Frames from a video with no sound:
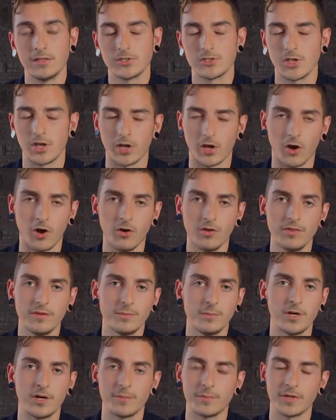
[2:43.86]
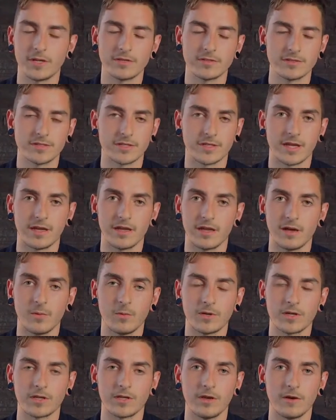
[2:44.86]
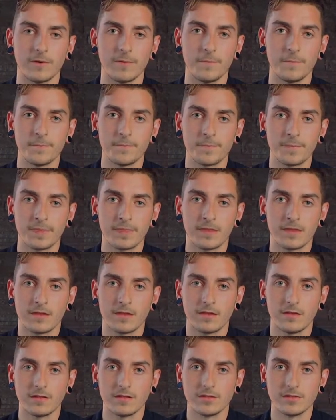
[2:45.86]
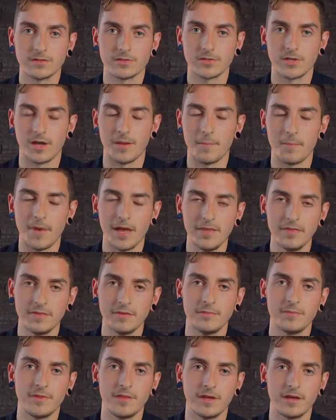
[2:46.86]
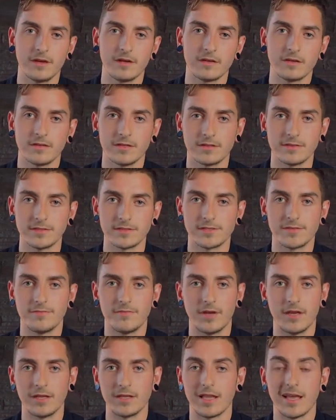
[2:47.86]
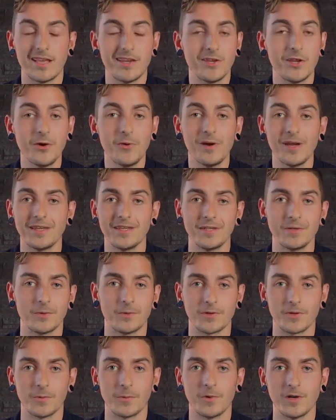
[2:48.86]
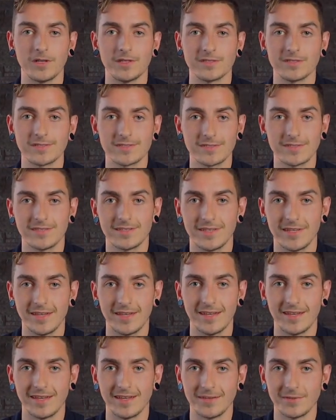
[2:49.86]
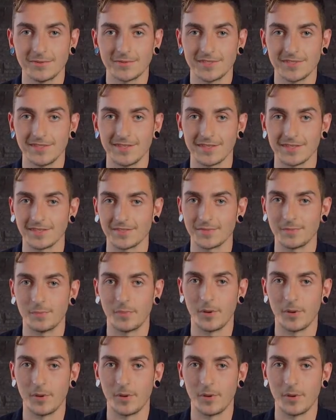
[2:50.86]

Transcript: So I called them up and I was like, hey, I want to go. So I met them there at this event. Had no idea what it was. And it was at like this